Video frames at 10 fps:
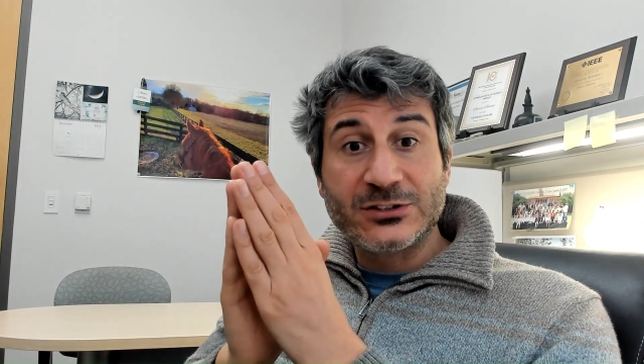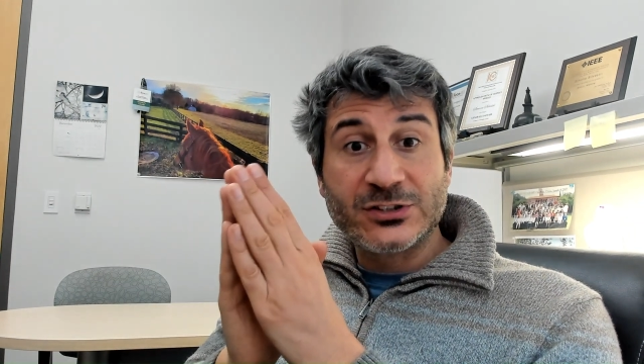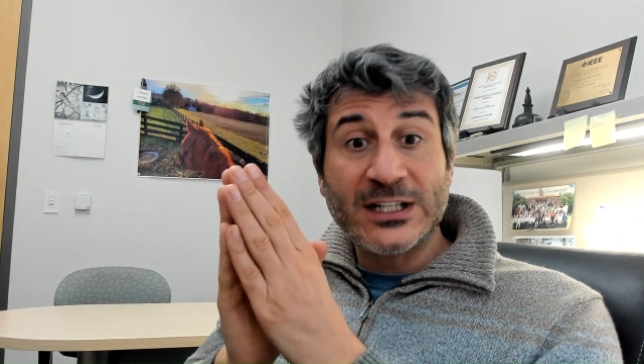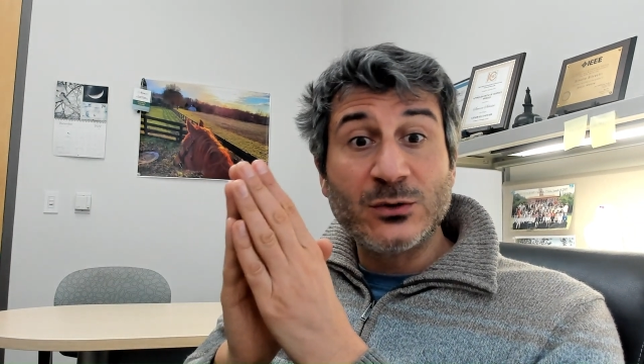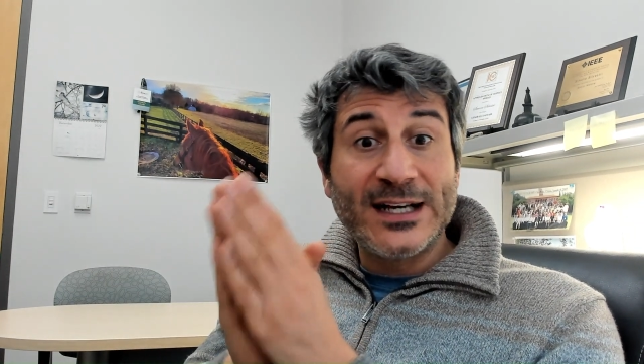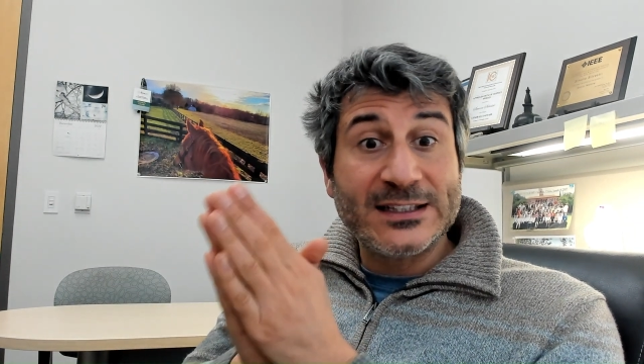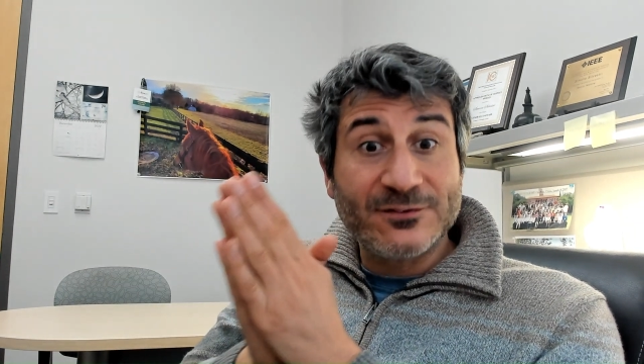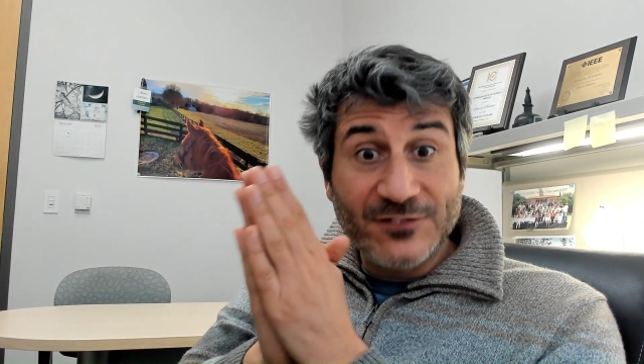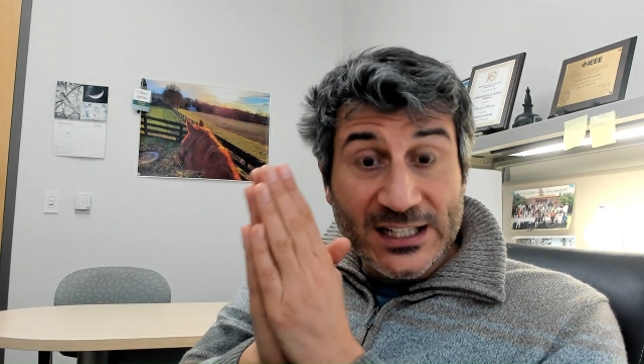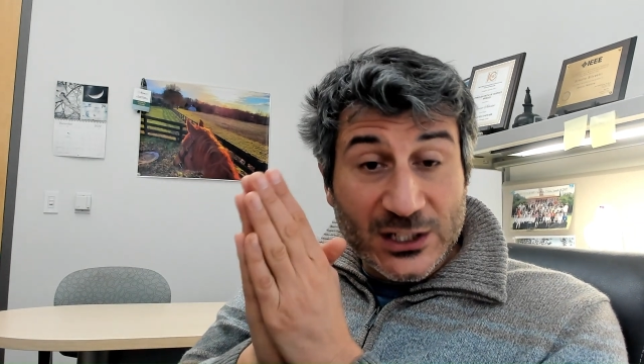try to
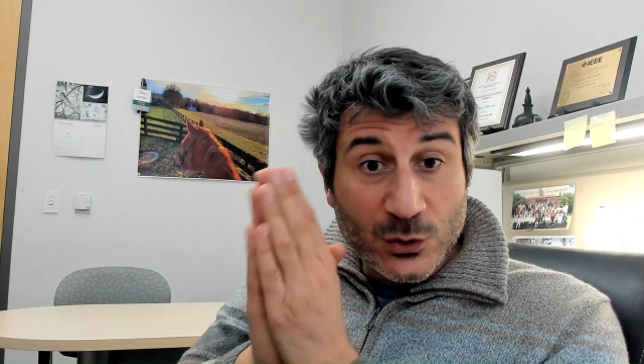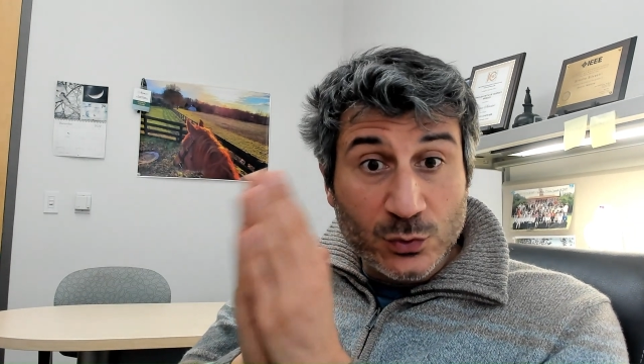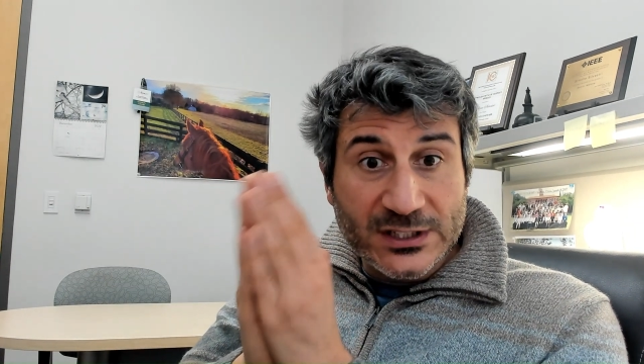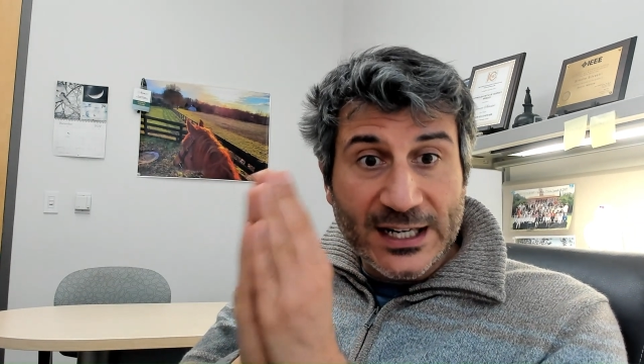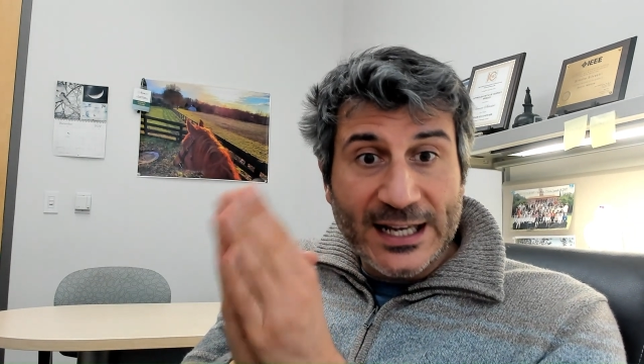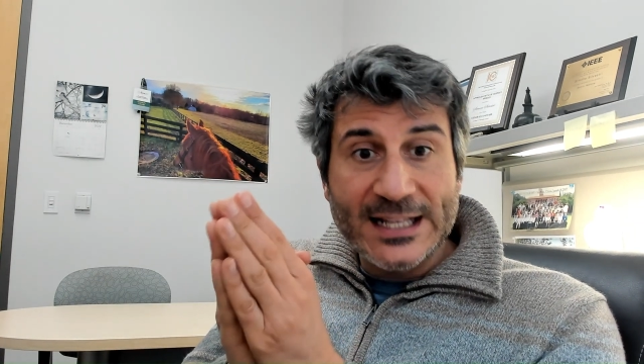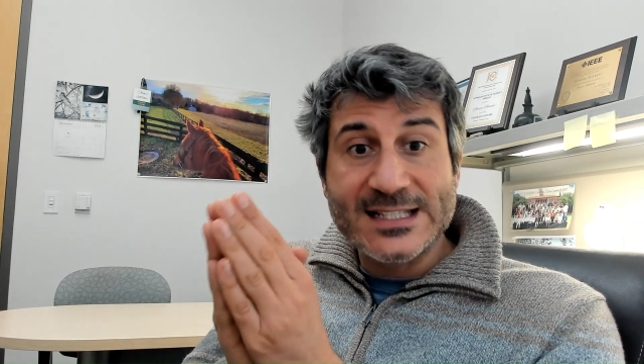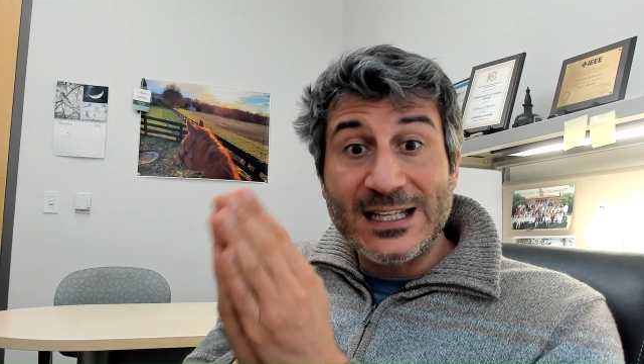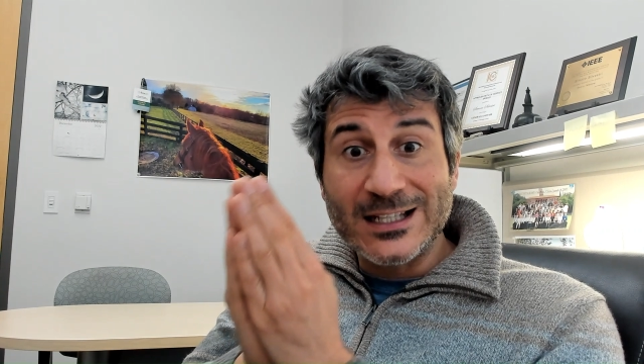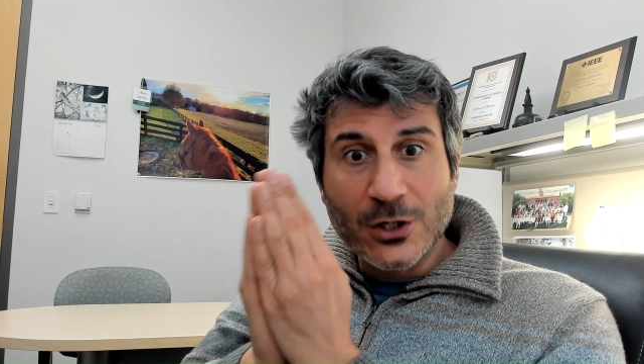get very good grades
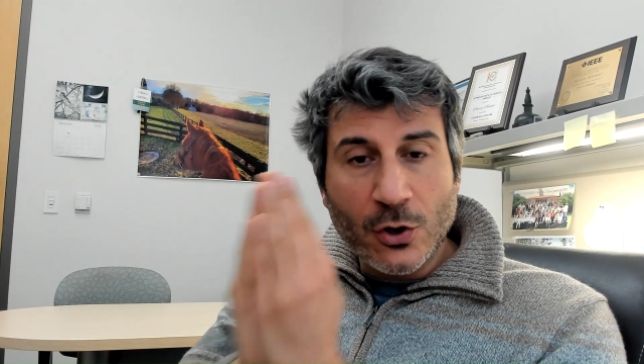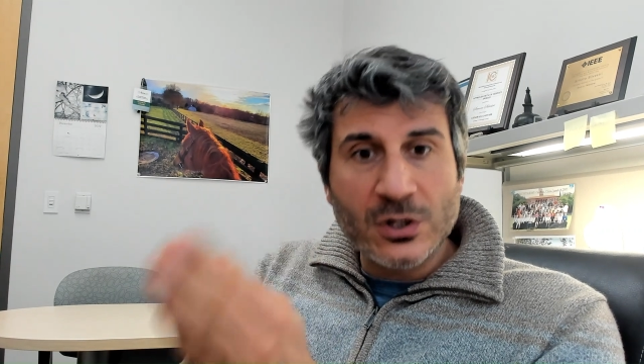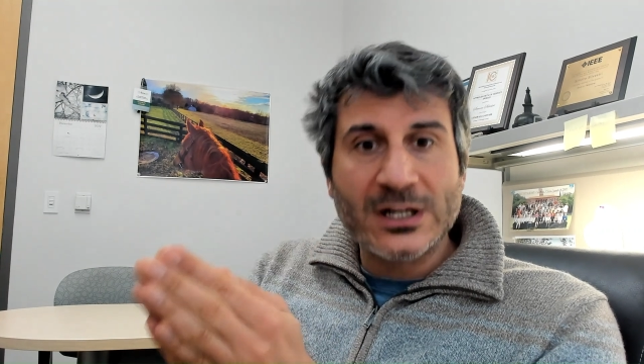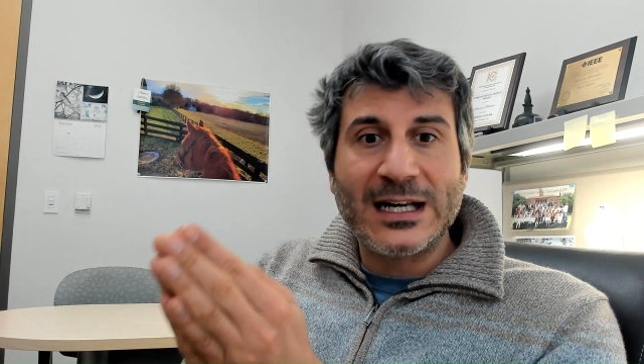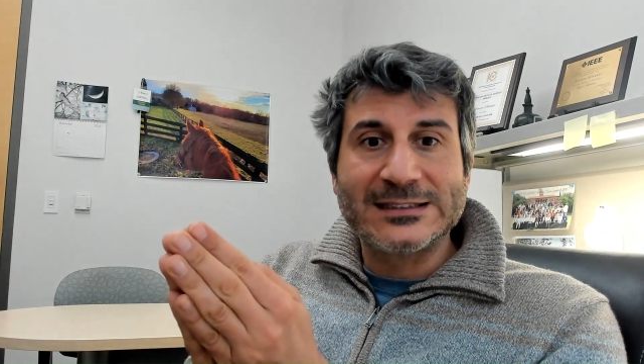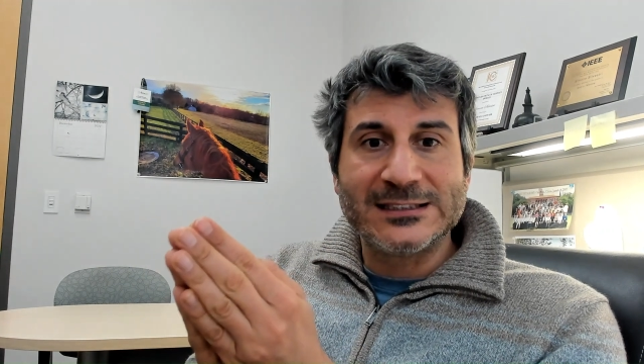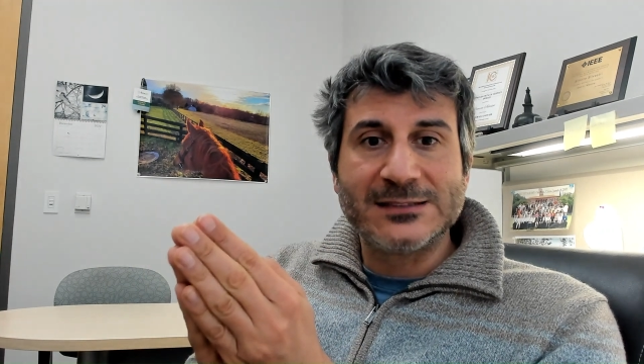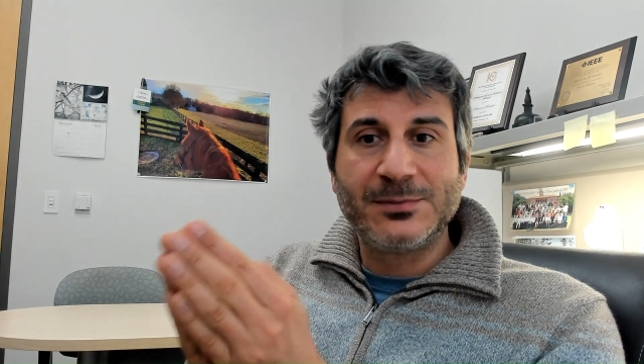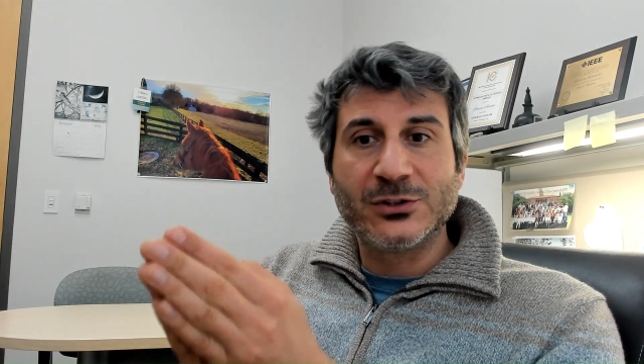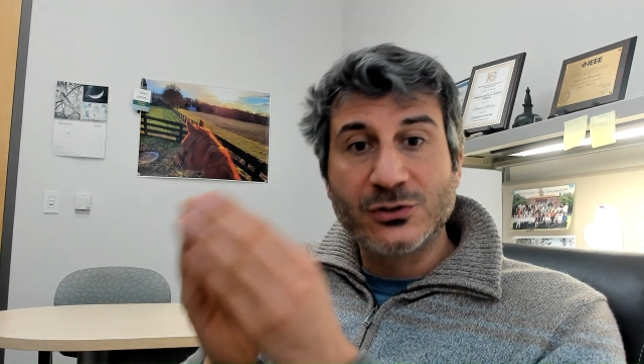in core classes
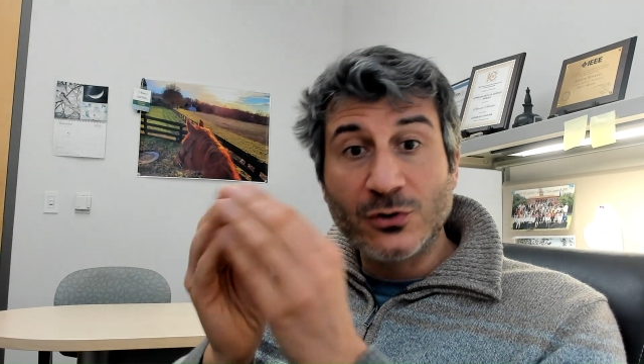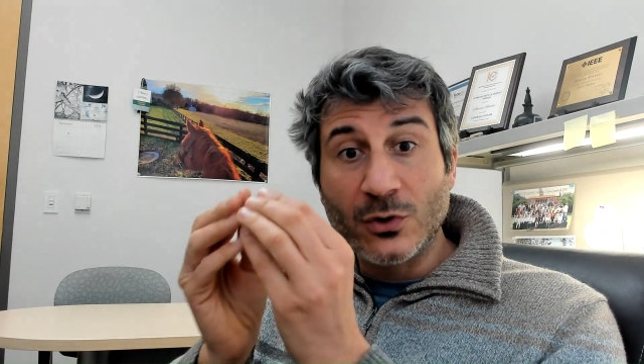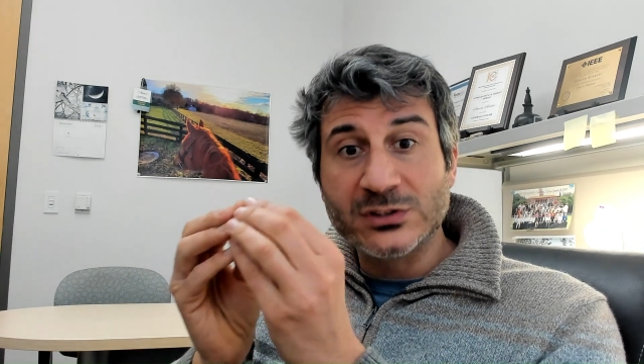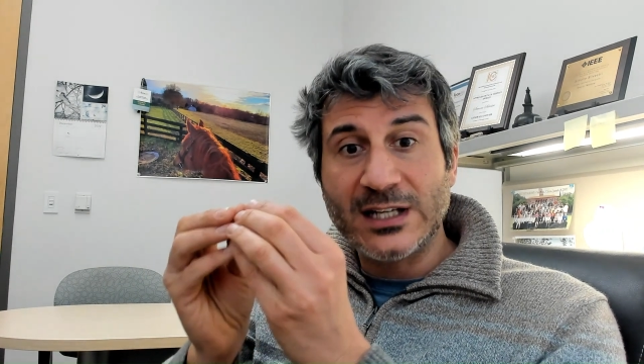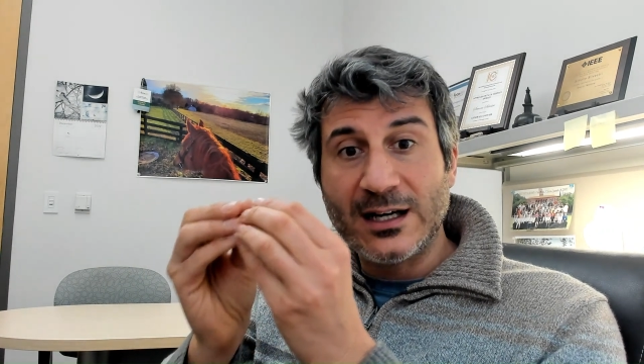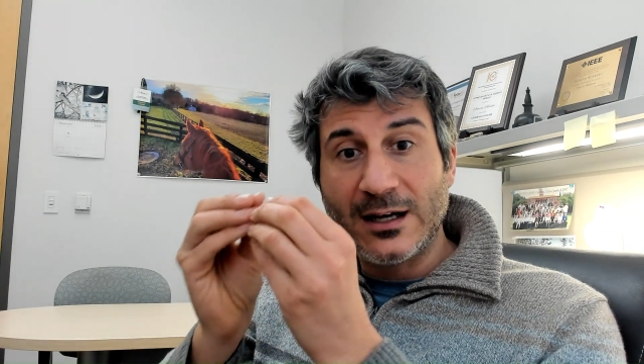because those